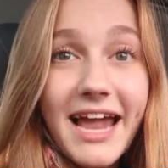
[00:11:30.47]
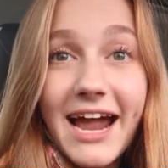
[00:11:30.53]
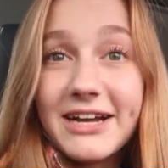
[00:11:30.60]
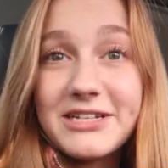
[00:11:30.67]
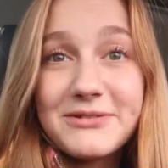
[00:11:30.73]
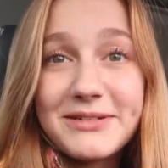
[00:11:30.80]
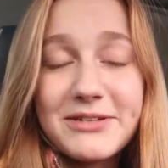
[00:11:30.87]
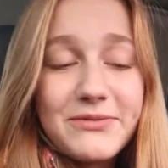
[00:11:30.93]
I
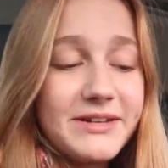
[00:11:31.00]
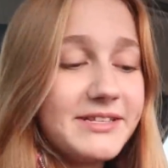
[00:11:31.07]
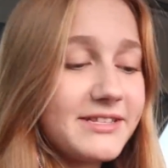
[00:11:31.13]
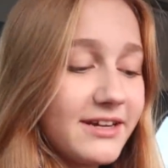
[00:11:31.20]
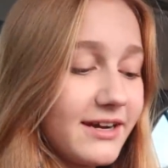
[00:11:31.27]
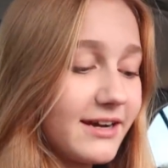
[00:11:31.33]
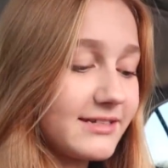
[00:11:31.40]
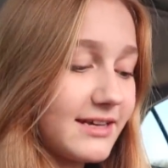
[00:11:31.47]
just went to
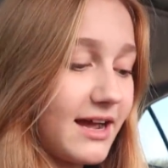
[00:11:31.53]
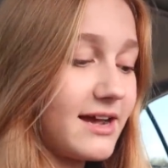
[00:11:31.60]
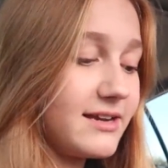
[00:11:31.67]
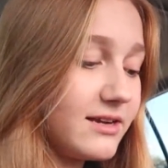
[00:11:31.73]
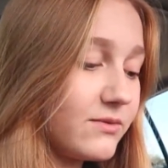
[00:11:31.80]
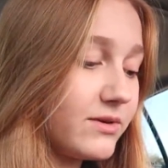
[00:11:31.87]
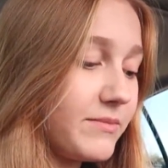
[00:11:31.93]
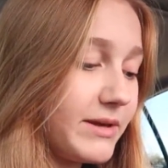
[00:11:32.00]
Windsor because I
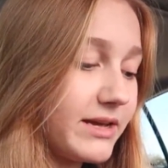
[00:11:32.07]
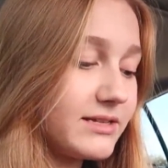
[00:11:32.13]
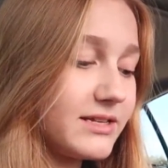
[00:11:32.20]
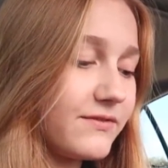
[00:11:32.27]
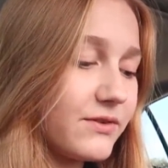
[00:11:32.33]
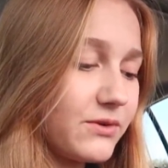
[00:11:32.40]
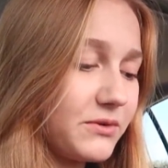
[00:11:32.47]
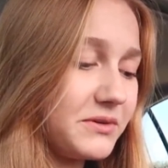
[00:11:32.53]
didn't want to make it
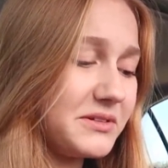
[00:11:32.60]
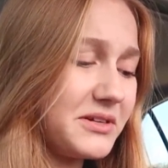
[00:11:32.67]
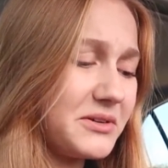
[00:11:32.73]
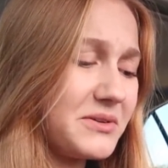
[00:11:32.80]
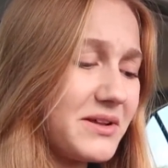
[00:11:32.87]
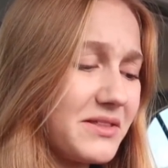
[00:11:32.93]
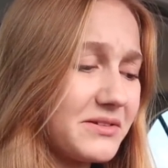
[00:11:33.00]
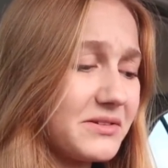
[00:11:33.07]
difficult and go
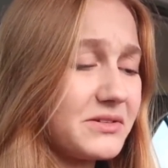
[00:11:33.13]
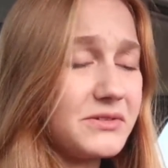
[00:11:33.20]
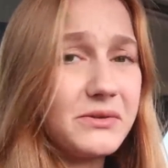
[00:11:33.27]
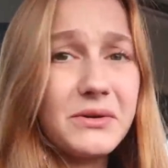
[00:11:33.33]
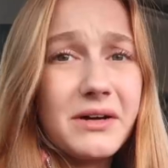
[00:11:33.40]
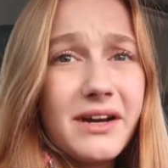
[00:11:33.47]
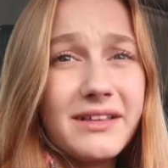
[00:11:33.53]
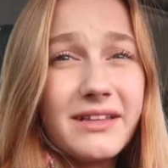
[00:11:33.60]
to another
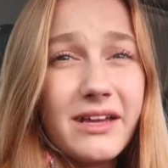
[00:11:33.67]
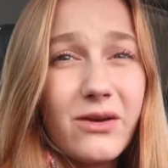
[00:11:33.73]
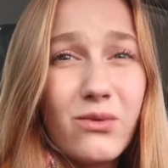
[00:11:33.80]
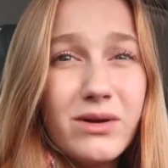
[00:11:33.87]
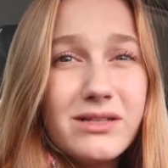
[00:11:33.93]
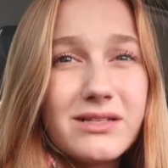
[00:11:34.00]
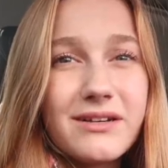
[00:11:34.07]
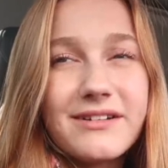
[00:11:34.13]
store, and like
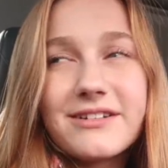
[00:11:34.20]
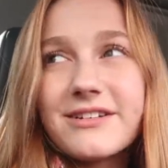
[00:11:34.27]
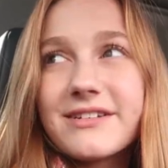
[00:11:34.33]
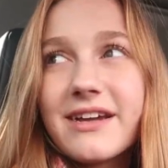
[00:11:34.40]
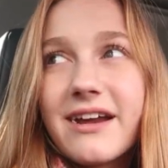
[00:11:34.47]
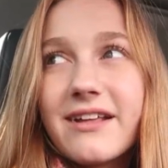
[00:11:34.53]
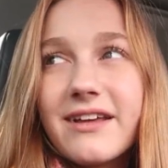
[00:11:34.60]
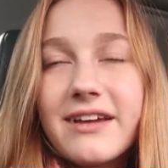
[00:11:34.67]
Windsor is
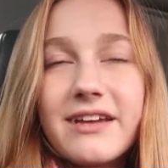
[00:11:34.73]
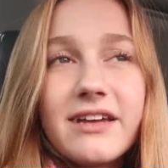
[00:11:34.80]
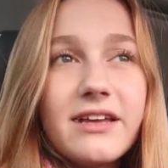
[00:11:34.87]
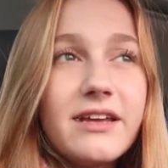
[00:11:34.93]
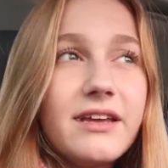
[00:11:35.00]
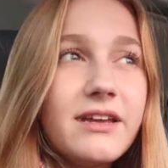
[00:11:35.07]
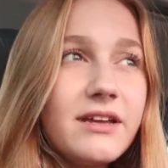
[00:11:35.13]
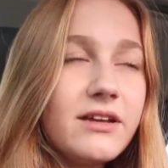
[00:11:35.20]
just kind of like
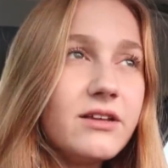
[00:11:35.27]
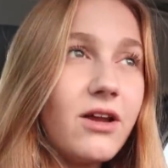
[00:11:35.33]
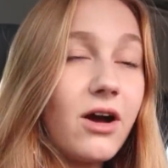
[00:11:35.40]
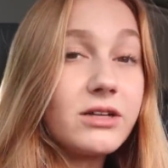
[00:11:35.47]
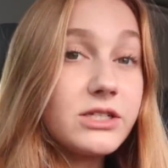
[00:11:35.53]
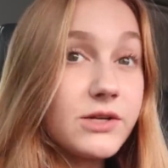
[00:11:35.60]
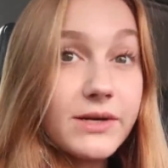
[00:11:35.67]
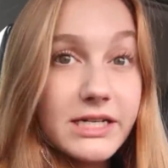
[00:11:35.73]

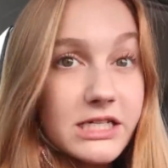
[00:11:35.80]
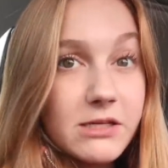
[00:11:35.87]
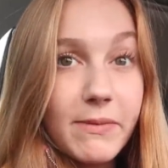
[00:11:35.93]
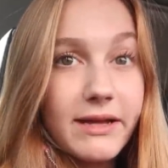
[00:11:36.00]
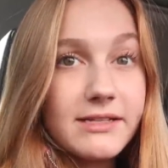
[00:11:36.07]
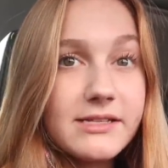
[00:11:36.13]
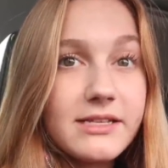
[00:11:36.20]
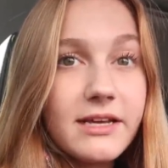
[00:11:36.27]
not too
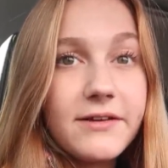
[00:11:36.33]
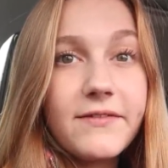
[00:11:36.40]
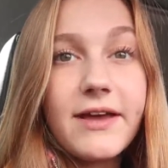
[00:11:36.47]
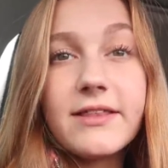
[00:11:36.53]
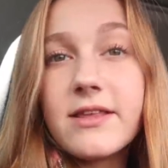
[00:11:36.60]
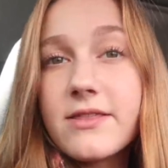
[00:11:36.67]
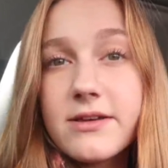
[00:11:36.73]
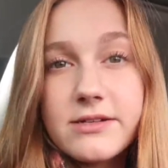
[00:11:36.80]
expensive,
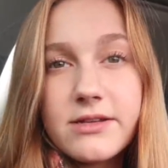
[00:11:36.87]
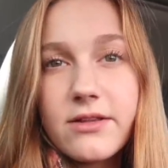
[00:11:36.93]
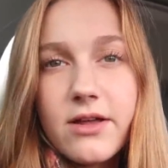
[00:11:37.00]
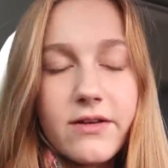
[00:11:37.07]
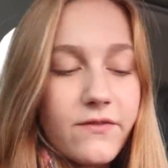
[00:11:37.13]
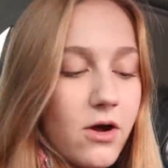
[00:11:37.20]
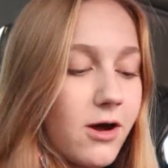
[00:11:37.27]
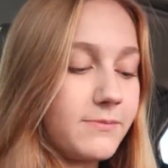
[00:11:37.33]
and then there's a
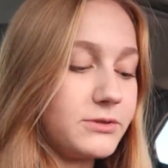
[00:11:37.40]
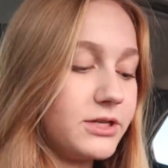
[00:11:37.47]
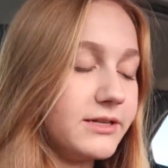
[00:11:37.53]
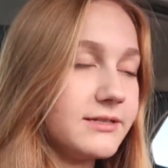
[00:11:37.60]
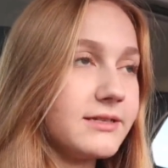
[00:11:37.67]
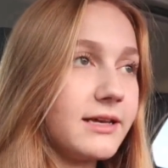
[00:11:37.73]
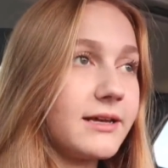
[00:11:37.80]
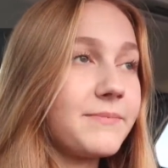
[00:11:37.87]
lot of
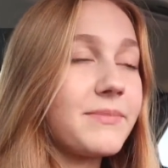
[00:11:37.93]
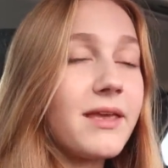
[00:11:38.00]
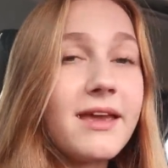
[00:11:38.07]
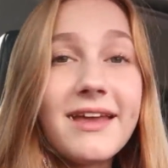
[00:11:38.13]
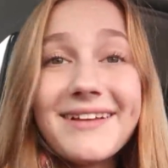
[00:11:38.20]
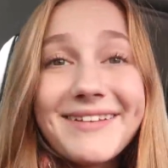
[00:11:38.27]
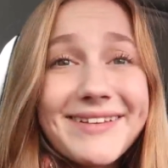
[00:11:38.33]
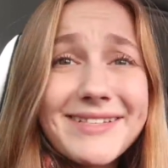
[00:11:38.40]
options. Like,
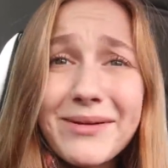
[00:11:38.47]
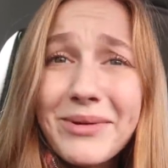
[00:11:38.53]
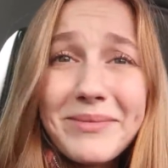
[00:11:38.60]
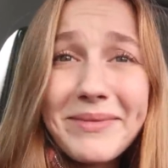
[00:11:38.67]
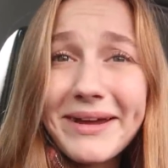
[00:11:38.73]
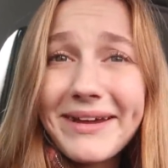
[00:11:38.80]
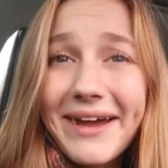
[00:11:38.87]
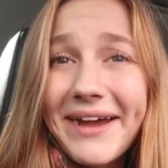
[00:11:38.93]

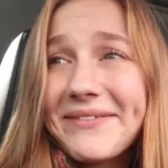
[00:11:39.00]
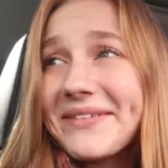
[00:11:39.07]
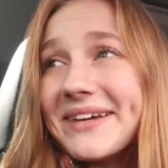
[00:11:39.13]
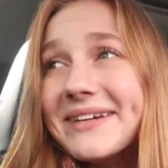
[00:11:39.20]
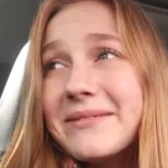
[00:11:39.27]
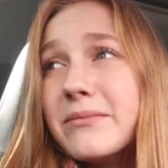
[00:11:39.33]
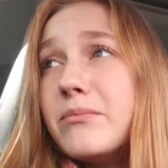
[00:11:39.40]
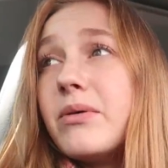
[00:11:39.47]
someone might have
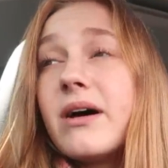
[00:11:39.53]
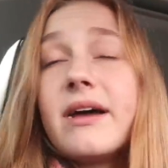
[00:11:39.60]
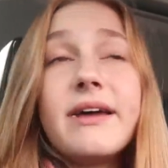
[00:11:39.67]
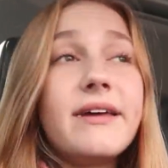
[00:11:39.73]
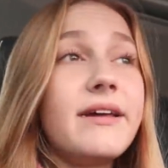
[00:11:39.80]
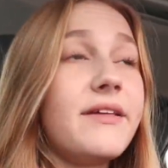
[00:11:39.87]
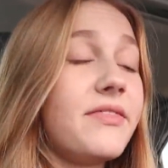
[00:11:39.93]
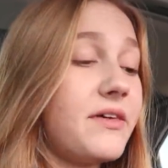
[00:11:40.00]
it,
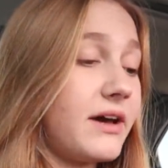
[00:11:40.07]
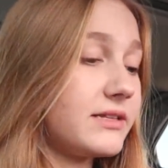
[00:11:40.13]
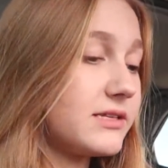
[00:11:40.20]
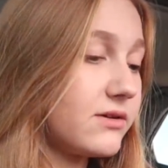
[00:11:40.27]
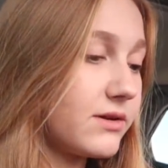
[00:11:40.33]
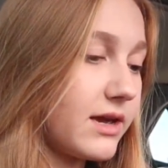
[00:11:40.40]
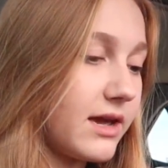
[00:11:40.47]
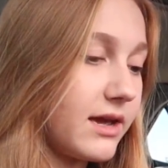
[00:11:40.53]
but that's
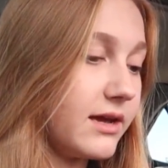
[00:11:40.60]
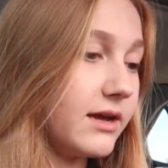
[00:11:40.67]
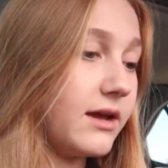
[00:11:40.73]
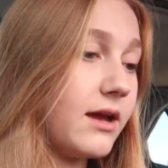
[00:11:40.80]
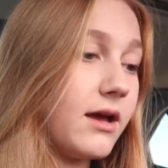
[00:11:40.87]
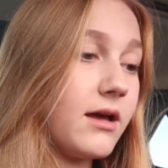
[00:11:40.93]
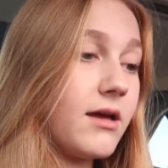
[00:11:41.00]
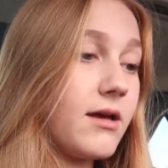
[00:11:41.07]

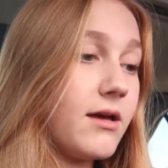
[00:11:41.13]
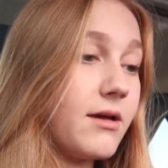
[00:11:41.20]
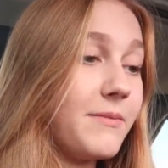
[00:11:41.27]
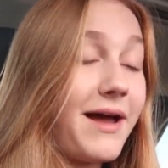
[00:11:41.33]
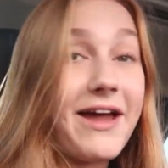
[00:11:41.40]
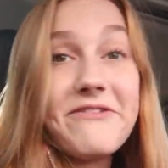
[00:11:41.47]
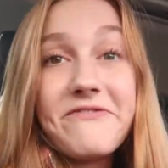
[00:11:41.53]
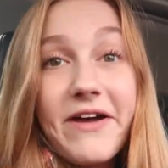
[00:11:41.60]
okay.
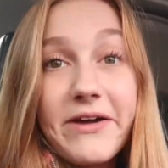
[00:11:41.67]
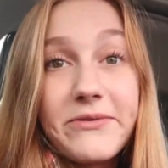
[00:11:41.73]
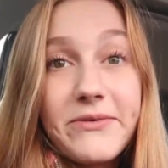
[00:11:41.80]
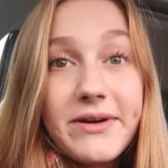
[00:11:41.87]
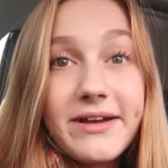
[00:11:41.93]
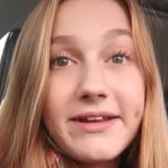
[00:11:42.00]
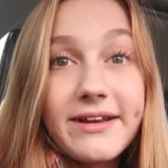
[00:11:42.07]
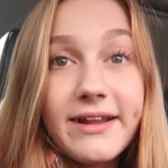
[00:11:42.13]
I found
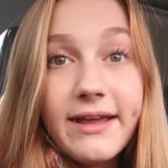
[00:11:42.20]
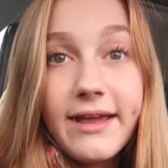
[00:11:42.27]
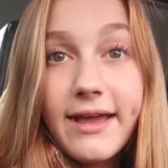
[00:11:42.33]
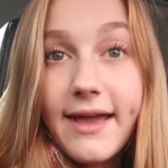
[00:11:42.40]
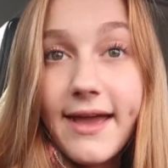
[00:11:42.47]
one,